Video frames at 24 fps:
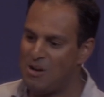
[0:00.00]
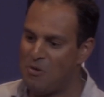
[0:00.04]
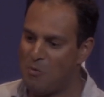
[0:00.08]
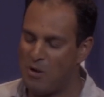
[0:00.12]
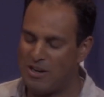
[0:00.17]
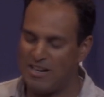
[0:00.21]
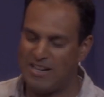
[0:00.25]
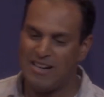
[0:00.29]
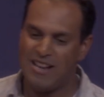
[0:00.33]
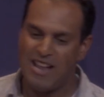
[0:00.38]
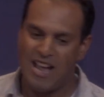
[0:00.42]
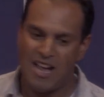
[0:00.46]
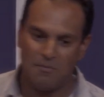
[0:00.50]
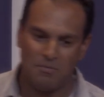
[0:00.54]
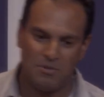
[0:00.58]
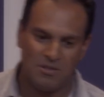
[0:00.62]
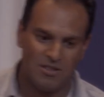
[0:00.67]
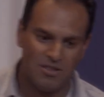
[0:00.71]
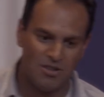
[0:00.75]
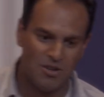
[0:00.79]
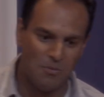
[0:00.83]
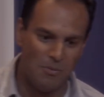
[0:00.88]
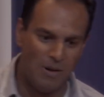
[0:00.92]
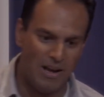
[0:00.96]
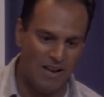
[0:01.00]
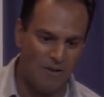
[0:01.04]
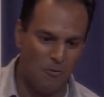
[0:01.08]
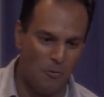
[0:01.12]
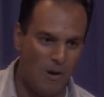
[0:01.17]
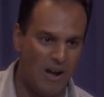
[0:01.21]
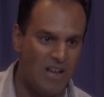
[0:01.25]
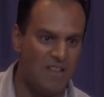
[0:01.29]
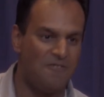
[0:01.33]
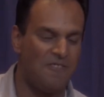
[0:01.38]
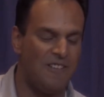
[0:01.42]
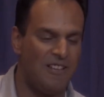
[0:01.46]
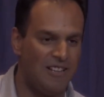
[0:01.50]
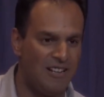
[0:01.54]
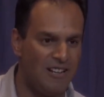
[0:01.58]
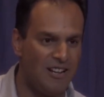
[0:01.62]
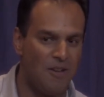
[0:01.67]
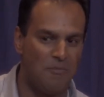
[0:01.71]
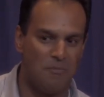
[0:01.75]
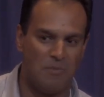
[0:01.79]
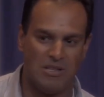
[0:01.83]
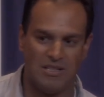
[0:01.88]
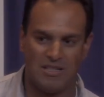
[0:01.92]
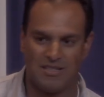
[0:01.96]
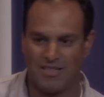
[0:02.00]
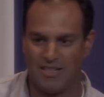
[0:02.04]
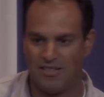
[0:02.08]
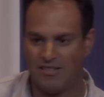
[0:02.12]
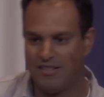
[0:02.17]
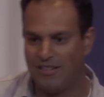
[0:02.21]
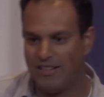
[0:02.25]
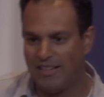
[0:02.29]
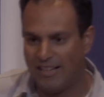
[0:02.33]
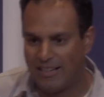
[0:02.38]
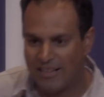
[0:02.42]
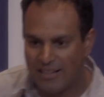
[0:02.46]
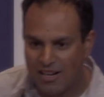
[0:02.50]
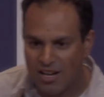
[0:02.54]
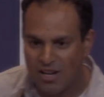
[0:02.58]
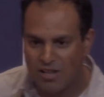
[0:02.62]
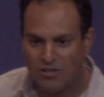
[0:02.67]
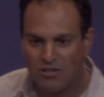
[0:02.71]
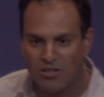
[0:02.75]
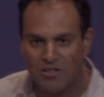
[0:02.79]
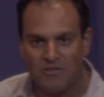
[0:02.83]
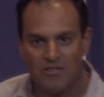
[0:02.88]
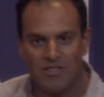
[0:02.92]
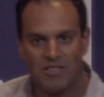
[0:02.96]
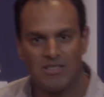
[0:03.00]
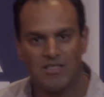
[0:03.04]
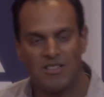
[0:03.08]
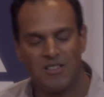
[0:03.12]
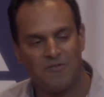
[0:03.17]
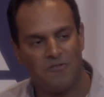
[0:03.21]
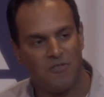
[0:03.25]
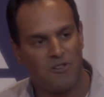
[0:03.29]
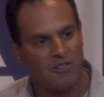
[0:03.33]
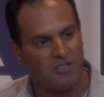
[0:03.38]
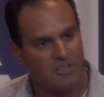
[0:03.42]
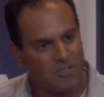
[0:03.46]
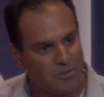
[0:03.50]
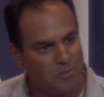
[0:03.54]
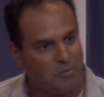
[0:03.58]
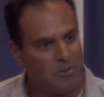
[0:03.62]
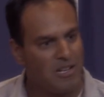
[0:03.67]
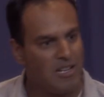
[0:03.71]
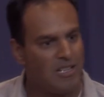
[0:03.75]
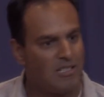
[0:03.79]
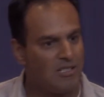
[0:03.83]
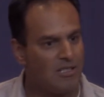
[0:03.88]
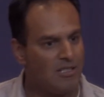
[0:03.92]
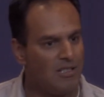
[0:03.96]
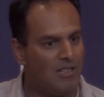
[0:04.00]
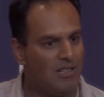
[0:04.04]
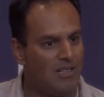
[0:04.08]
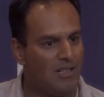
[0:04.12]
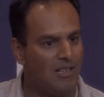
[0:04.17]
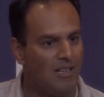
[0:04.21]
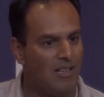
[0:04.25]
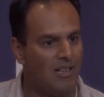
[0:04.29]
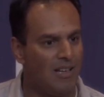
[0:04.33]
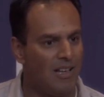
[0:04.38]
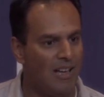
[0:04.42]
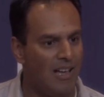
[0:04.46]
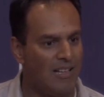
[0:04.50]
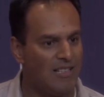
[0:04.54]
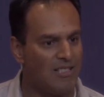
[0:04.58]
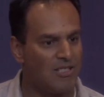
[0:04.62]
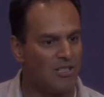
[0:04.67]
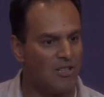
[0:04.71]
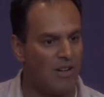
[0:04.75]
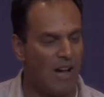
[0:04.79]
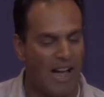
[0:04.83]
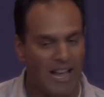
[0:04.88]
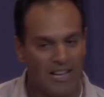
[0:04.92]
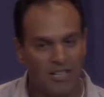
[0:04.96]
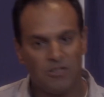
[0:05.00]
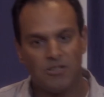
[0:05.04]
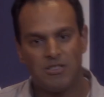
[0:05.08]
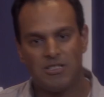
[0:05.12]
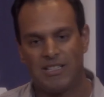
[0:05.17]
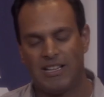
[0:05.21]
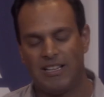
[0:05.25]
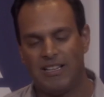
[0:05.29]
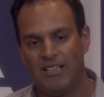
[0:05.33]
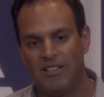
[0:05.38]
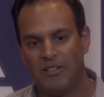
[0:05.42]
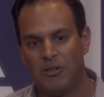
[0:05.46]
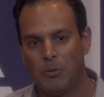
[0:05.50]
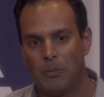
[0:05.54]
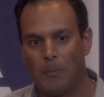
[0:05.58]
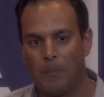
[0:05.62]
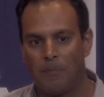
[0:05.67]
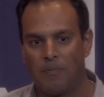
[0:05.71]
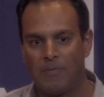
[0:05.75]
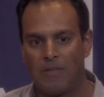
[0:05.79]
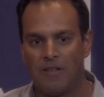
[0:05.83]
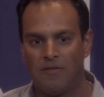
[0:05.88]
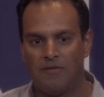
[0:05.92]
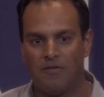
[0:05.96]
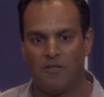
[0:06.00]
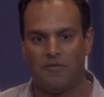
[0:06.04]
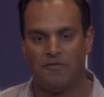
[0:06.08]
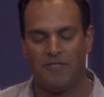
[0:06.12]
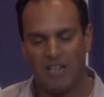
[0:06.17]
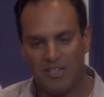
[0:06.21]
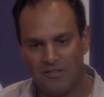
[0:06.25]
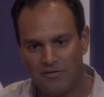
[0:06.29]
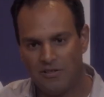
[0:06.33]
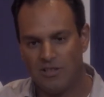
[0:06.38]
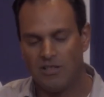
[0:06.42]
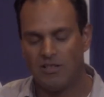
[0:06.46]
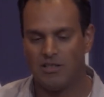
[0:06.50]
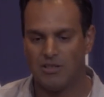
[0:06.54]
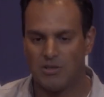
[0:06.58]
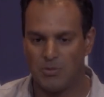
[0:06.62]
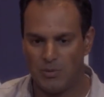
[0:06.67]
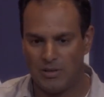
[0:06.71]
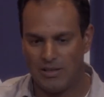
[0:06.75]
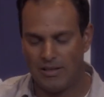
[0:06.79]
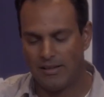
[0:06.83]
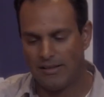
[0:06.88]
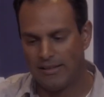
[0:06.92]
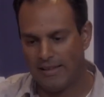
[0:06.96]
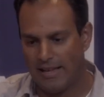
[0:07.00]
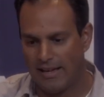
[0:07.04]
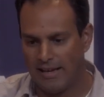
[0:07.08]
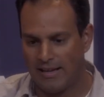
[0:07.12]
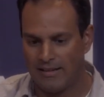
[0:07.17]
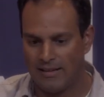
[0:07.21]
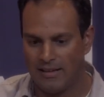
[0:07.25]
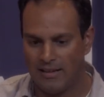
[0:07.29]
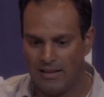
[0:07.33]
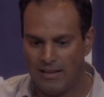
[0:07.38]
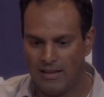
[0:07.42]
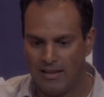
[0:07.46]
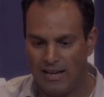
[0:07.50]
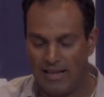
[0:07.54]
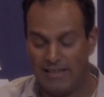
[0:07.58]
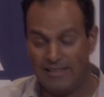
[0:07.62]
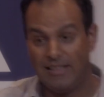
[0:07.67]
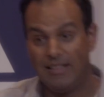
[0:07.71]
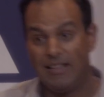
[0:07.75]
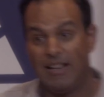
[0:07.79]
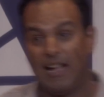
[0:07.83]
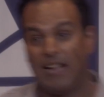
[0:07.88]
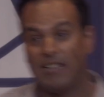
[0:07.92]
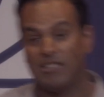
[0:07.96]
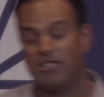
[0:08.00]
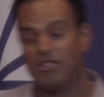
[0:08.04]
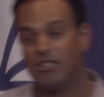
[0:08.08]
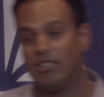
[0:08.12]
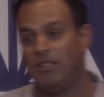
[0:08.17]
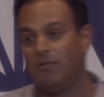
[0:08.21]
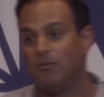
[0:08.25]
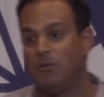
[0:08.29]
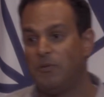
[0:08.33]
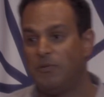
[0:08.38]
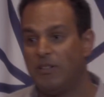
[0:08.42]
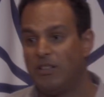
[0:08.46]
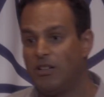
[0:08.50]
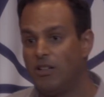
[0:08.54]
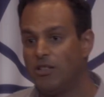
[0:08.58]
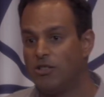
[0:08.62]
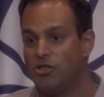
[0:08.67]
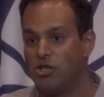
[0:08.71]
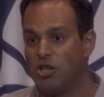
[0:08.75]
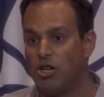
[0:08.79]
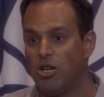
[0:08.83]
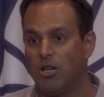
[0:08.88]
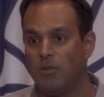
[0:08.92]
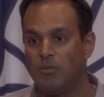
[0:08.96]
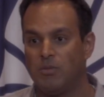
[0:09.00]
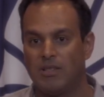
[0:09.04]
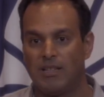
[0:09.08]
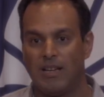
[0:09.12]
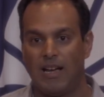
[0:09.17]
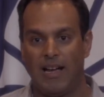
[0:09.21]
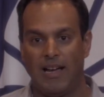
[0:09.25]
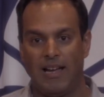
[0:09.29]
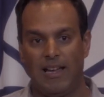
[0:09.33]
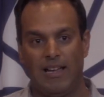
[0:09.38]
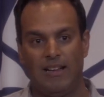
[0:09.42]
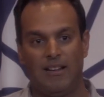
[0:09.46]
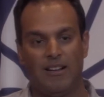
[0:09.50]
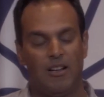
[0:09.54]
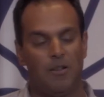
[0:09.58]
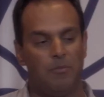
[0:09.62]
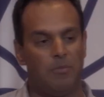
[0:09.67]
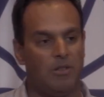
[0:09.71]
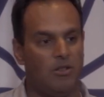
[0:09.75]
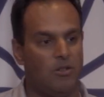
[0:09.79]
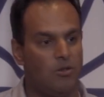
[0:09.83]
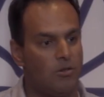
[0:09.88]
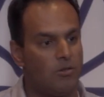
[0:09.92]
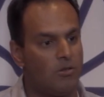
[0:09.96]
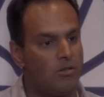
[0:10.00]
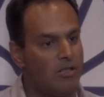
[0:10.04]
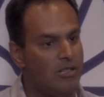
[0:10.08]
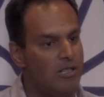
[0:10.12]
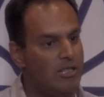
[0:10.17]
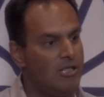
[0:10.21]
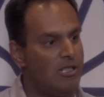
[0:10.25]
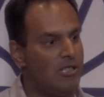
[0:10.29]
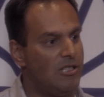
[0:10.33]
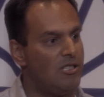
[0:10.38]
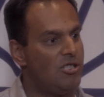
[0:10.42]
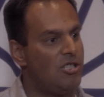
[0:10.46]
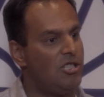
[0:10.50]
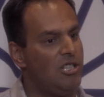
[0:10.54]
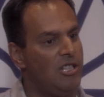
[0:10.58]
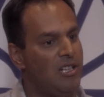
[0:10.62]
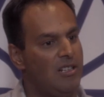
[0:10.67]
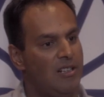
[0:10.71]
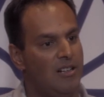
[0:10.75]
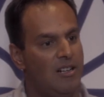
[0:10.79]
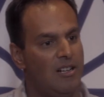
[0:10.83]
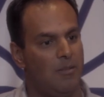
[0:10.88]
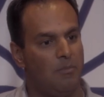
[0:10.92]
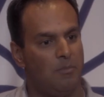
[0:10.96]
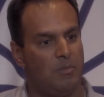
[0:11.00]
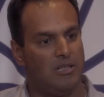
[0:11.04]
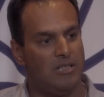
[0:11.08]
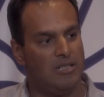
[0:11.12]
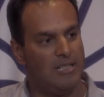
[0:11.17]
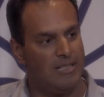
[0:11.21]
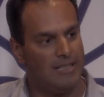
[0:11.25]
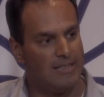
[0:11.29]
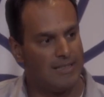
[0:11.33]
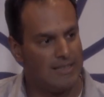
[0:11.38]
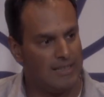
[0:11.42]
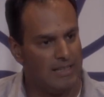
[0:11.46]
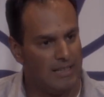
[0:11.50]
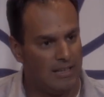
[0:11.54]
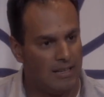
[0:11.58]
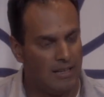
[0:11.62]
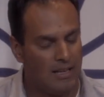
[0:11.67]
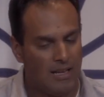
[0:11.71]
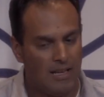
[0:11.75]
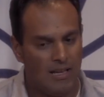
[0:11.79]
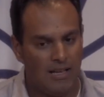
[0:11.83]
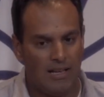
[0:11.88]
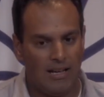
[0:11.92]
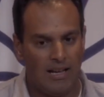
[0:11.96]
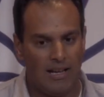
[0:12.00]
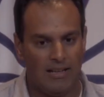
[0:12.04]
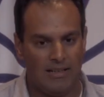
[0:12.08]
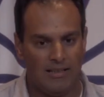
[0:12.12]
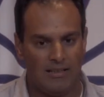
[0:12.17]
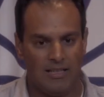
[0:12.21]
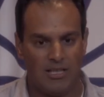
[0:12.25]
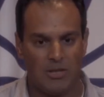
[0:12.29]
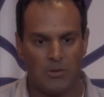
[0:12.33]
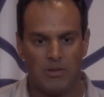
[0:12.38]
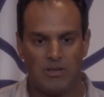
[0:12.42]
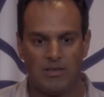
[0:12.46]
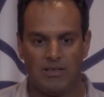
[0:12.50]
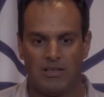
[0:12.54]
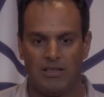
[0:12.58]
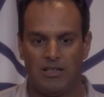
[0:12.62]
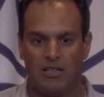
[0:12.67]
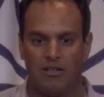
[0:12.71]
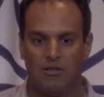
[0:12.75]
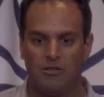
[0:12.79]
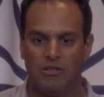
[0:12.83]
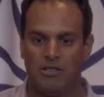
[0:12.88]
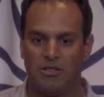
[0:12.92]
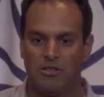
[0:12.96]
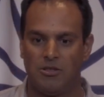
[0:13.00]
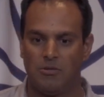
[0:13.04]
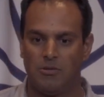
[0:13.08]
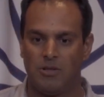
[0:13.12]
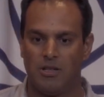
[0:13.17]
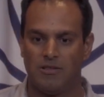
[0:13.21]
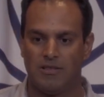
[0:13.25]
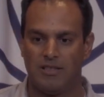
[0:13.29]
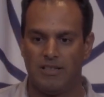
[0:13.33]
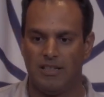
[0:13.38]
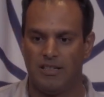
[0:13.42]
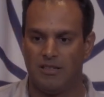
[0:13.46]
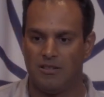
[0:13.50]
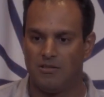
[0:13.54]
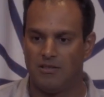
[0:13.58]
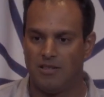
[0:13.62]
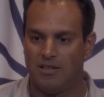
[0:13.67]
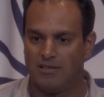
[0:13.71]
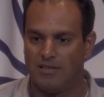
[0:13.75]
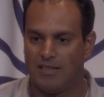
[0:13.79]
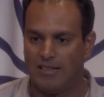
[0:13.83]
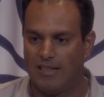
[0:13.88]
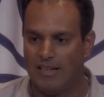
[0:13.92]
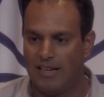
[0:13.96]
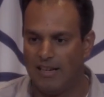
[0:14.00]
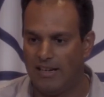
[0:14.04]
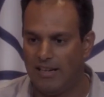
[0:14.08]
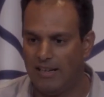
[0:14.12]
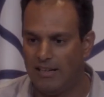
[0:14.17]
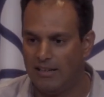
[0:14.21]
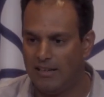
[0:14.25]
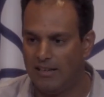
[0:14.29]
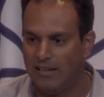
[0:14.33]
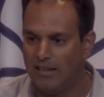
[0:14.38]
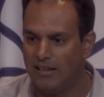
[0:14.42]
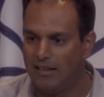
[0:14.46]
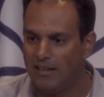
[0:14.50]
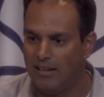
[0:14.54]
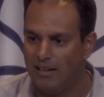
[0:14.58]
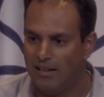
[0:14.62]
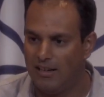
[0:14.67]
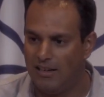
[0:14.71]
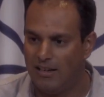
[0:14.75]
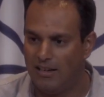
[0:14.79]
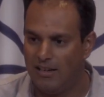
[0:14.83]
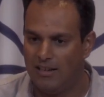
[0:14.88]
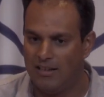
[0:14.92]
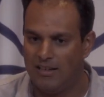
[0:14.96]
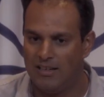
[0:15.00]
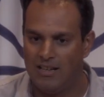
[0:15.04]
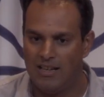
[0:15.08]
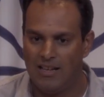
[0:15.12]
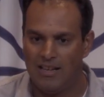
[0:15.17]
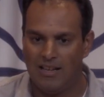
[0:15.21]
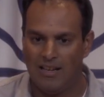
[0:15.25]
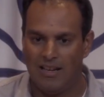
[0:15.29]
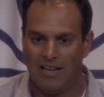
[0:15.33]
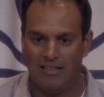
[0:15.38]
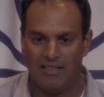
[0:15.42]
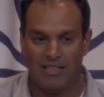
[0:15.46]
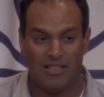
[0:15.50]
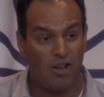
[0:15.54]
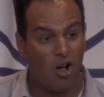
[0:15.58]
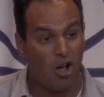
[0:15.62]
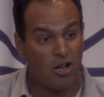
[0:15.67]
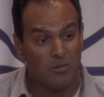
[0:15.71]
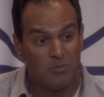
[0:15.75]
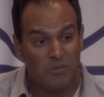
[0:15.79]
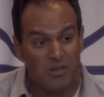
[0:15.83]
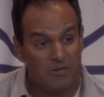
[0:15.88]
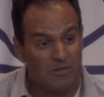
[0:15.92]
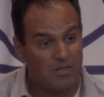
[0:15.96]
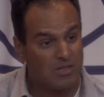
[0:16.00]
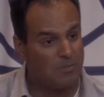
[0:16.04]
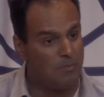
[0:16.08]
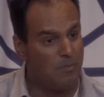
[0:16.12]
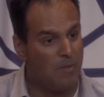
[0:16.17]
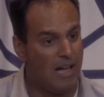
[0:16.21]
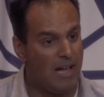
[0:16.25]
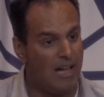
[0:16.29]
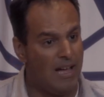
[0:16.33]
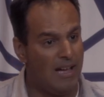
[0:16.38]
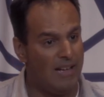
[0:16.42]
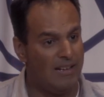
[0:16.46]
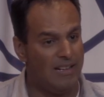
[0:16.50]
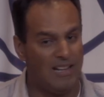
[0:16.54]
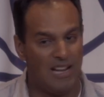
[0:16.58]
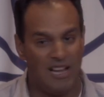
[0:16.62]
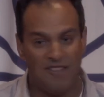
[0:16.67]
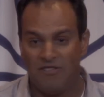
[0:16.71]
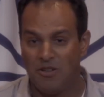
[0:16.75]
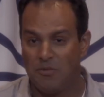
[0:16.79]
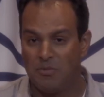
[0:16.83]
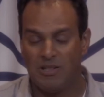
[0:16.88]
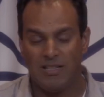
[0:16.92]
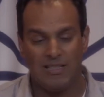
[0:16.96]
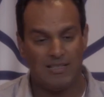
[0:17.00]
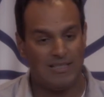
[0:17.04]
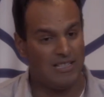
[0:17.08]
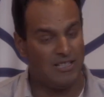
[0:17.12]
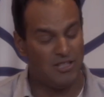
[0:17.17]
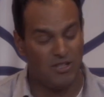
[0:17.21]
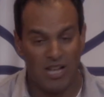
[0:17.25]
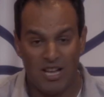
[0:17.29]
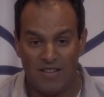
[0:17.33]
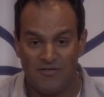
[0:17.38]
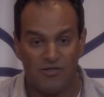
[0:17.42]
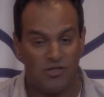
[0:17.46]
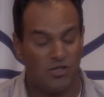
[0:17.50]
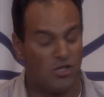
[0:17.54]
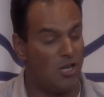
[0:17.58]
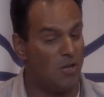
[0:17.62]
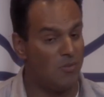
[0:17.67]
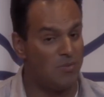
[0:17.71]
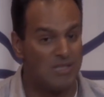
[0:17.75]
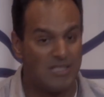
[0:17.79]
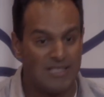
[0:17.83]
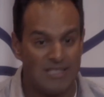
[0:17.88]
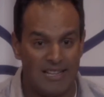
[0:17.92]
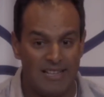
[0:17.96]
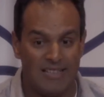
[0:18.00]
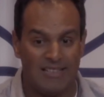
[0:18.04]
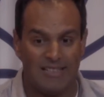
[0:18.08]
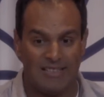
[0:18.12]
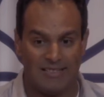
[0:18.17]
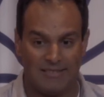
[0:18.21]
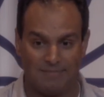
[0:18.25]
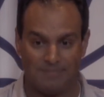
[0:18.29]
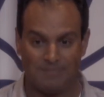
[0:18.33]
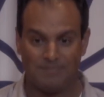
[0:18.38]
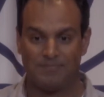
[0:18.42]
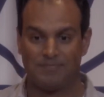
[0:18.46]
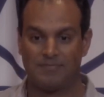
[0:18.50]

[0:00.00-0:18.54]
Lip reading: What did happen though, my wife ended up in Southern Illinois University for her PhD, and so I could tell you For 5 years, we did that. And then actually, when we got jobs, I ended up in Oak Ridge, and she ended up in DC. And this was in around the 2008, 2009, and economy was bad, and everybody said, you have jobs, take it.